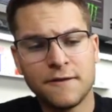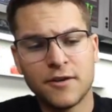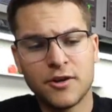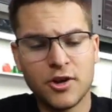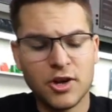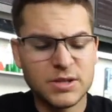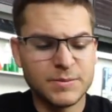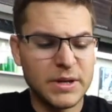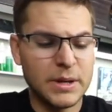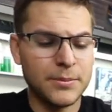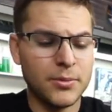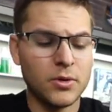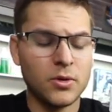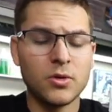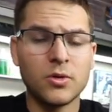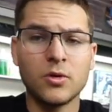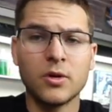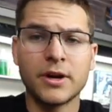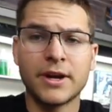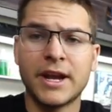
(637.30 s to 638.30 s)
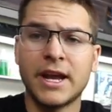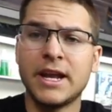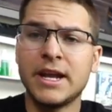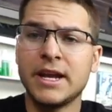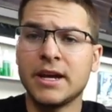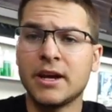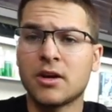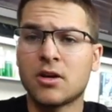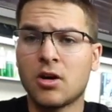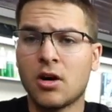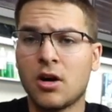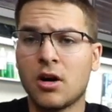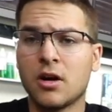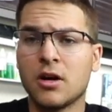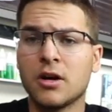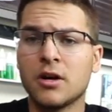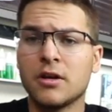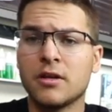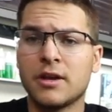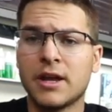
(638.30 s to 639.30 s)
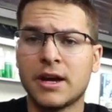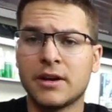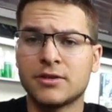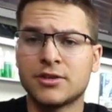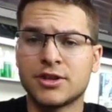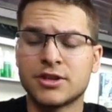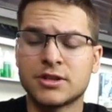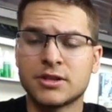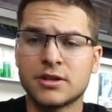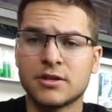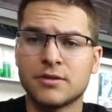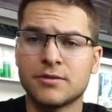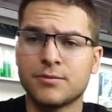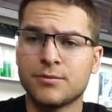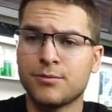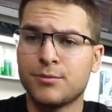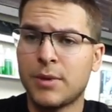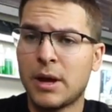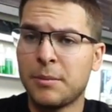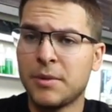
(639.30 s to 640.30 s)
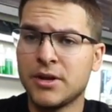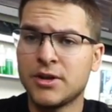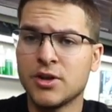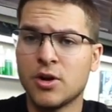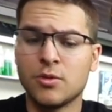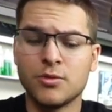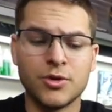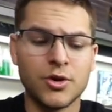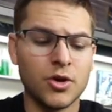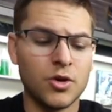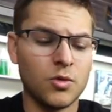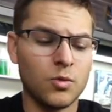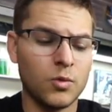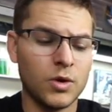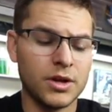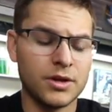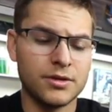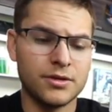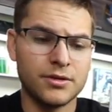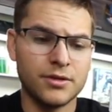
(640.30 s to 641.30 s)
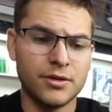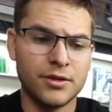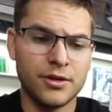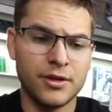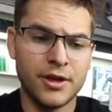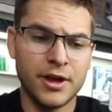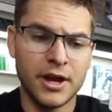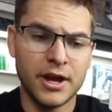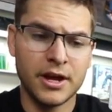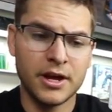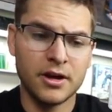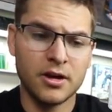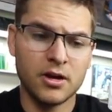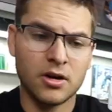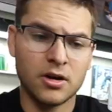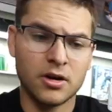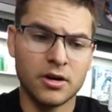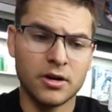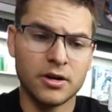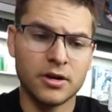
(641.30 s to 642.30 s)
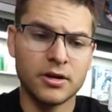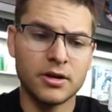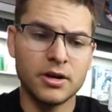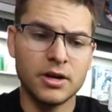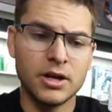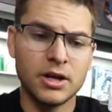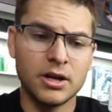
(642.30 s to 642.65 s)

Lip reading: those people who are getting a car that just maybe don't know what they are